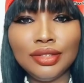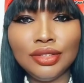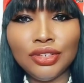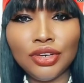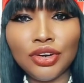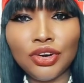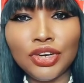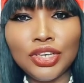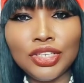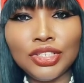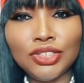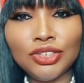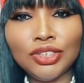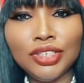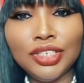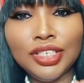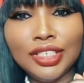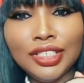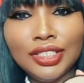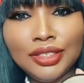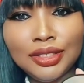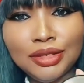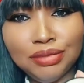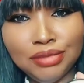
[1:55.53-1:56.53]
You're going to
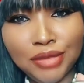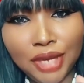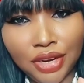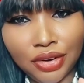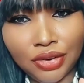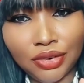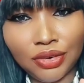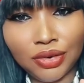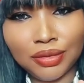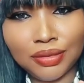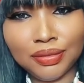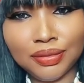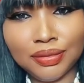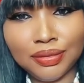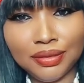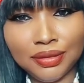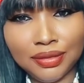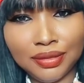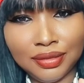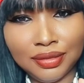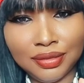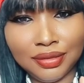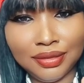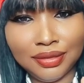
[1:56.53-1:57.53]
need mirror.
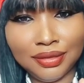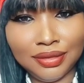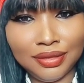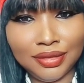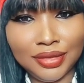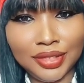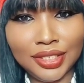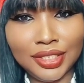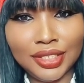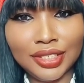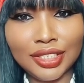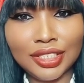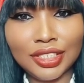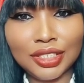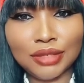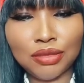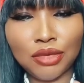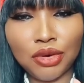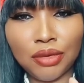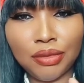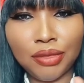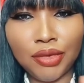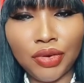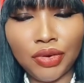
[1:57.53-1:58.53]
This is a
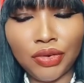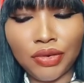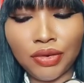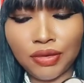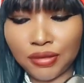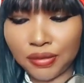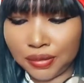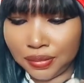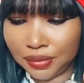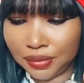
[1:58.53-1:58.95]
small mirror.